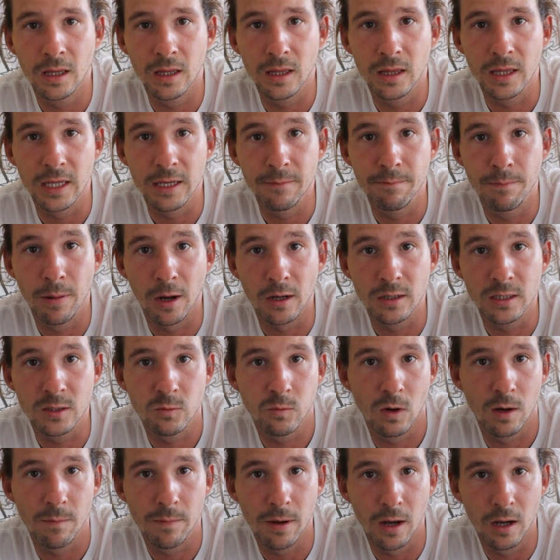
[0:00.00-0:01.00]
the buds
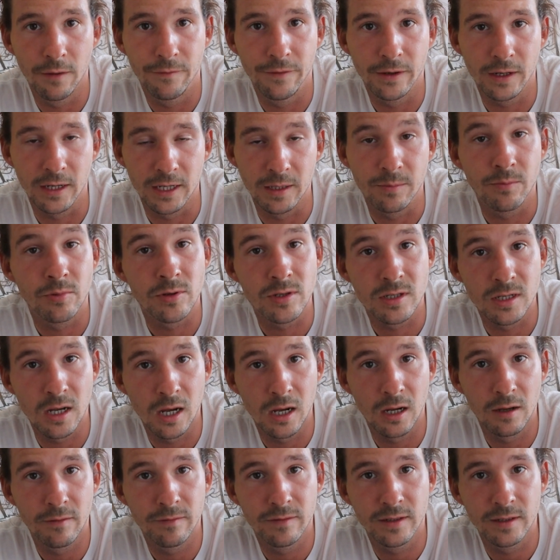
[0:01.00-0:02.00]
were perfectly
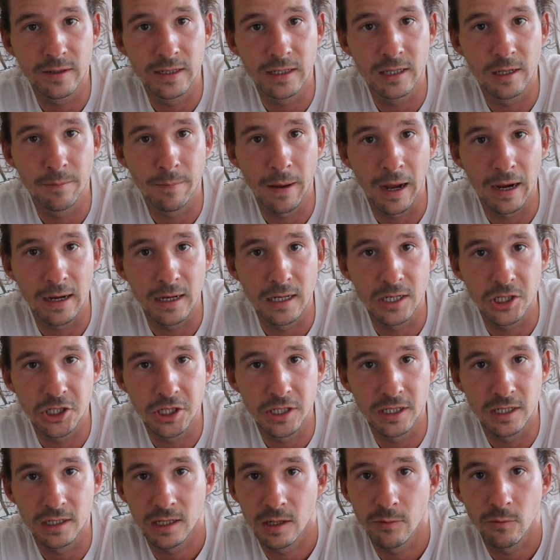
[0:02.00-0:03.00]
preserved in the
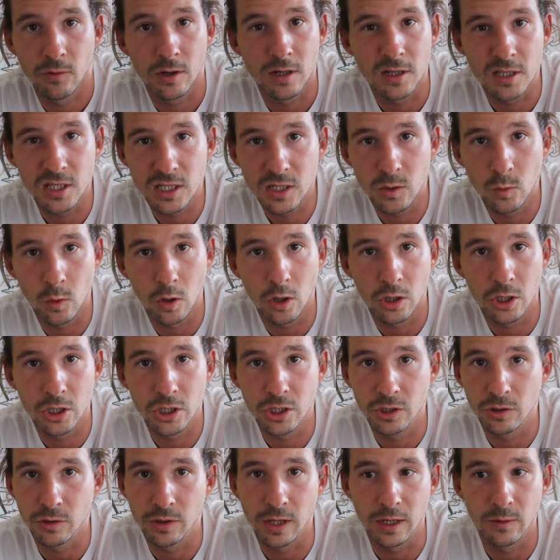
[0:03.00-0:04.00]
packaging and they weren't
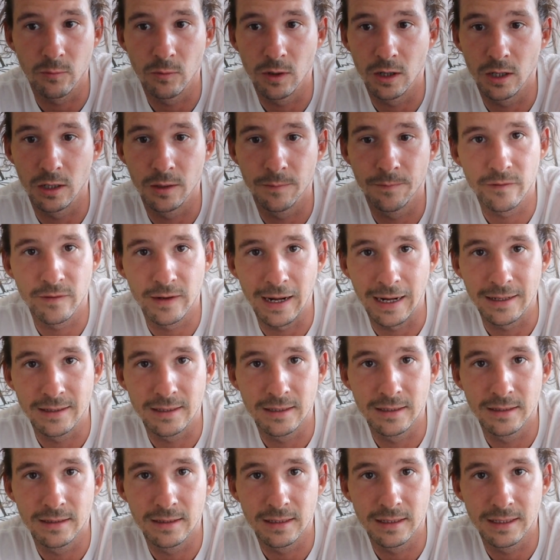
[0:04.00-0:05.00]
squashed or they weren't
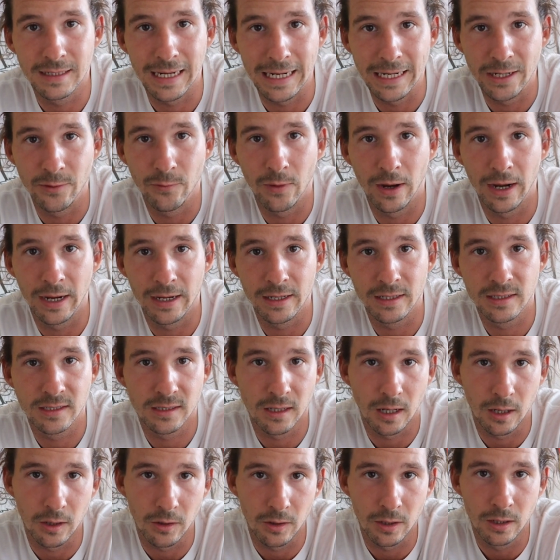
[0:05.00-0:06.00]
flattened in any way,
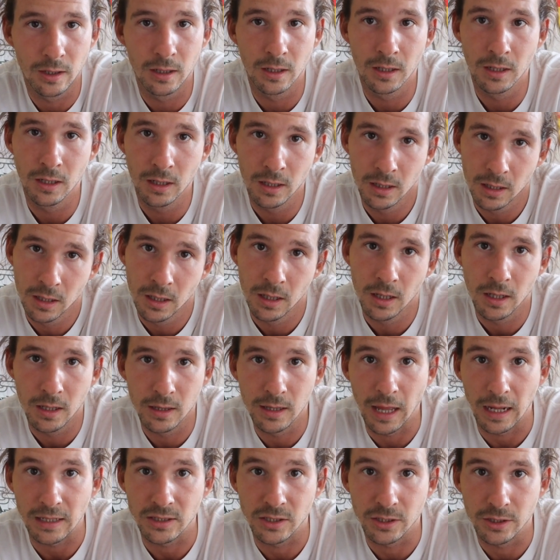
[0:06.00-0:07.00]
so
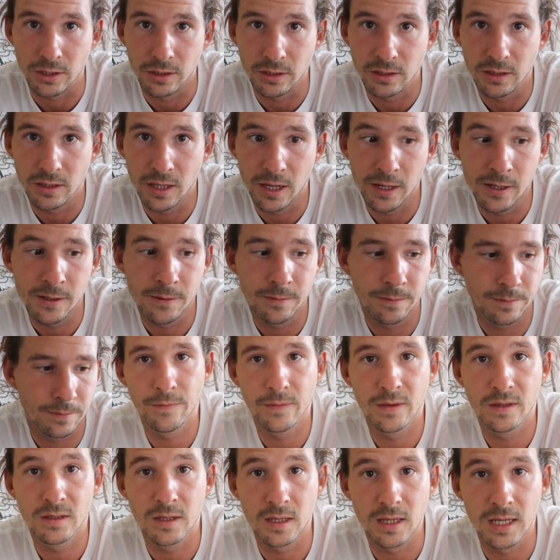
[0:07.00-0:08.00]
that's a good thing.
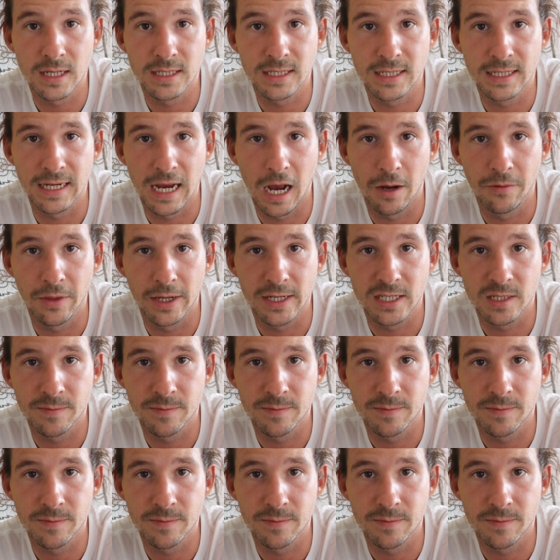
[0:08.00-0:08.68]
So let's see how they